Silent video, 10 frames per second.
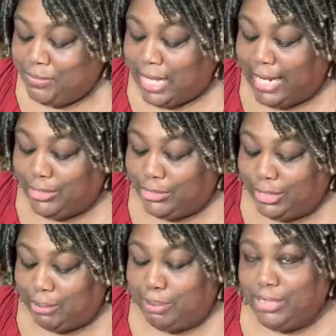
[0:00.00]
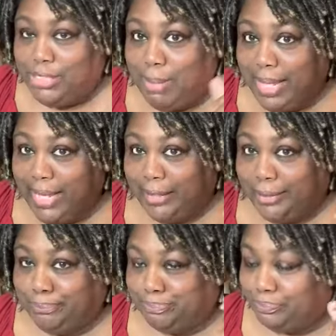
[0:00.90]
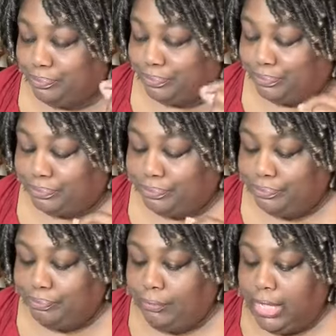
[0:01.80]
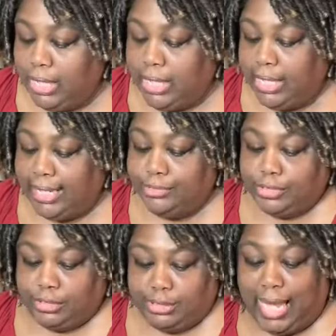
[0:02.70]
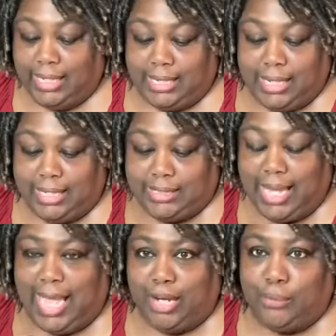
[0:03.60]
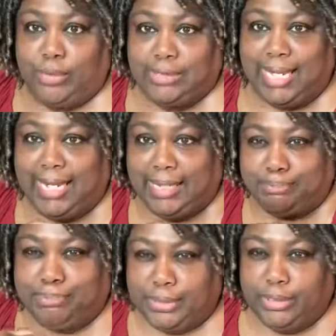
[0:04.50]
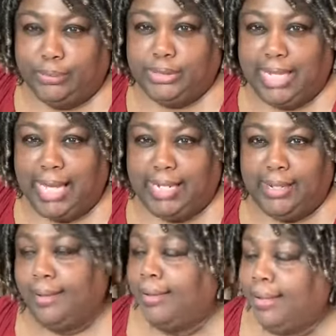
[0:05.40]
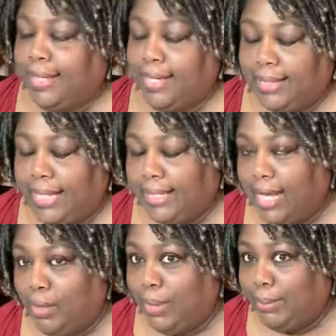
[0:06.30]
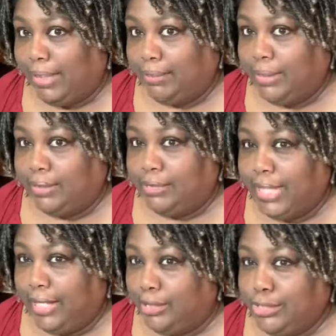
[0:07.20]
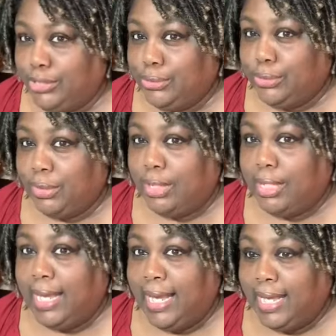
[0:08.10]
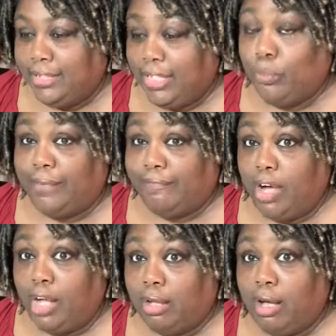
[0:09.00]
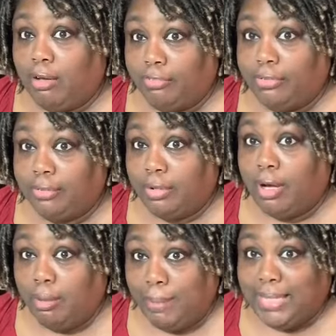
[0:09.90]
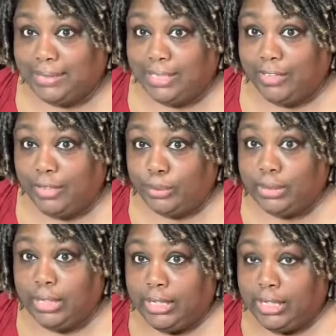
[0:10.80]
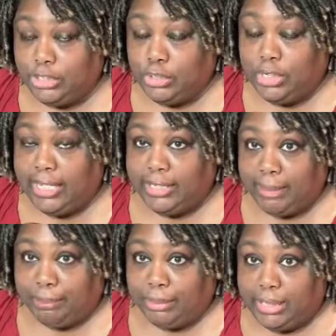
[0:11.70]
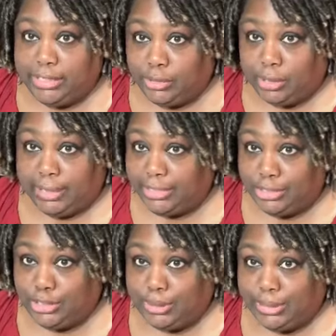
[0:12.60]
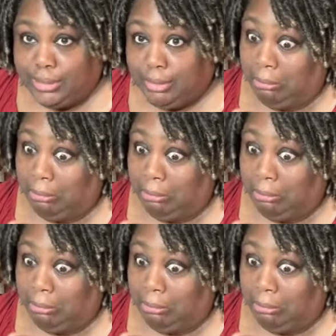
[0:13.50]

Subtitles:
I used to get a piece of my hair and I used to knot it and tie it real tight and pull it real tight. And like, I'll wait like a day or two and it would fall off all by itself. It would, because you're cutting that blood circulation to it.